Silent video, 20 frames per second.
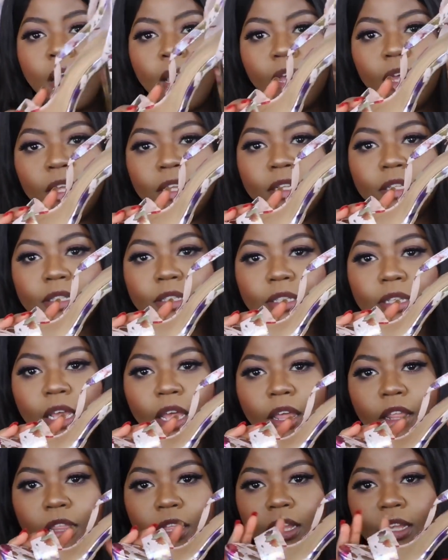It's
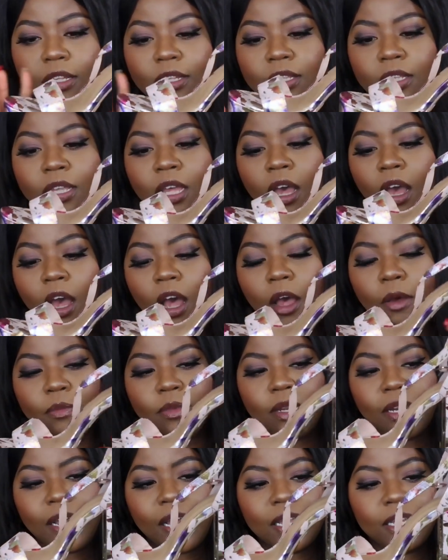this
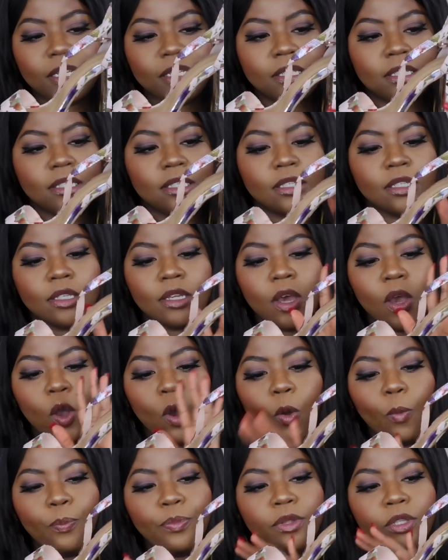nice
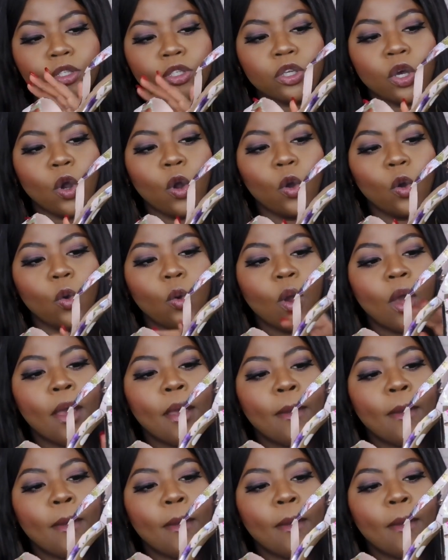open-toe